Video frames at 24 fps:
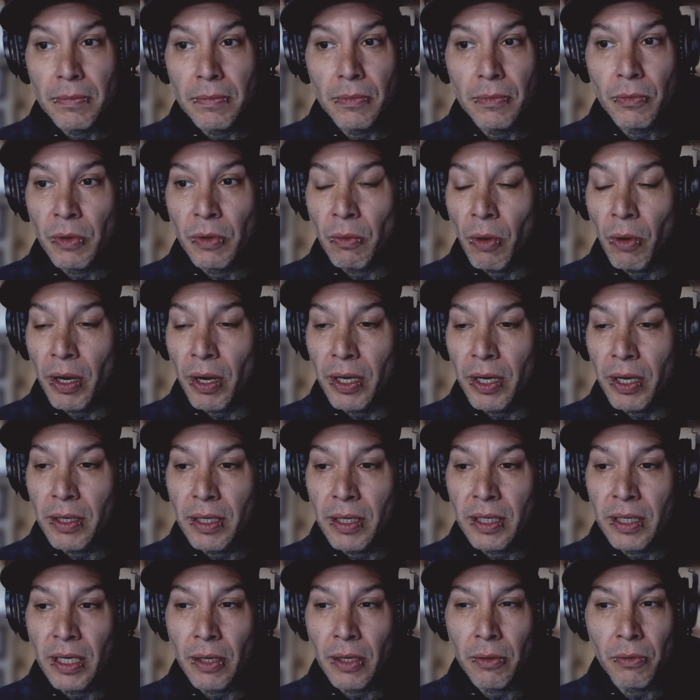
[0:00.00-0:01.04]
we wanted,
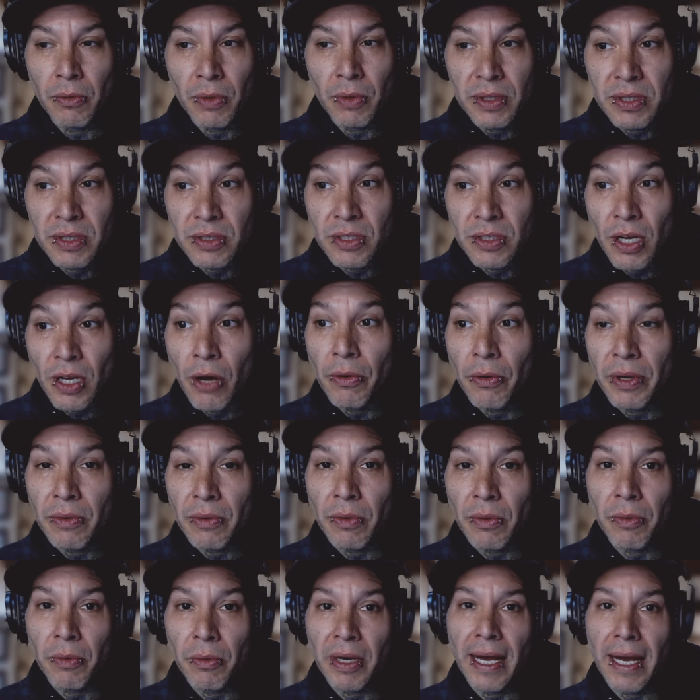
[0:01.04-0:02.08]
you know, it was snowing
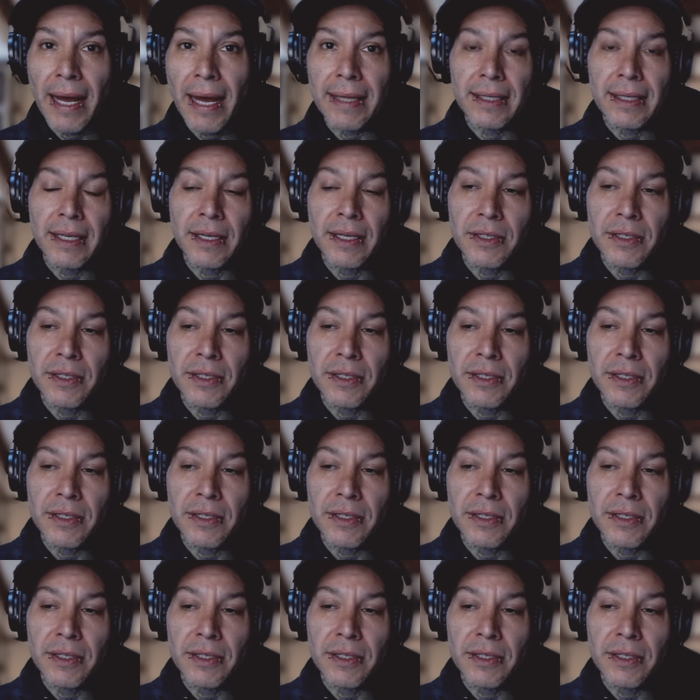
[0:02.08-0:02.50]
when we got there,